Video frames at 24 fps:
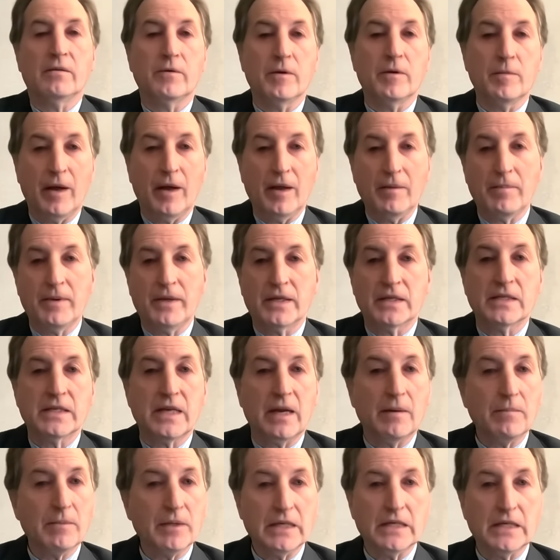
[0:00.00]
We might be
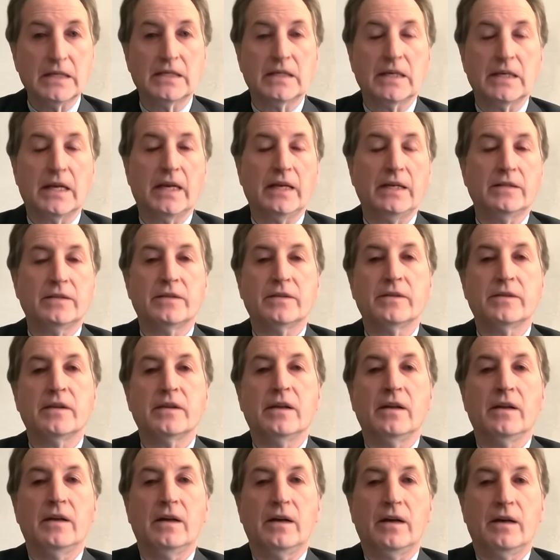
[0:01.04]
assembling sites
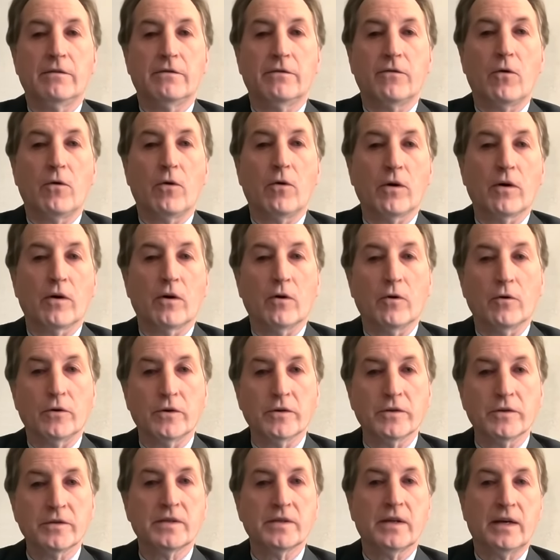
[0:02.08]
for
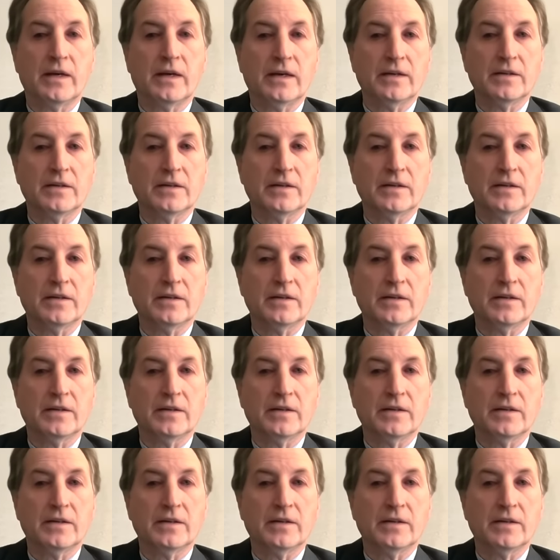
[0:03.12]
owners,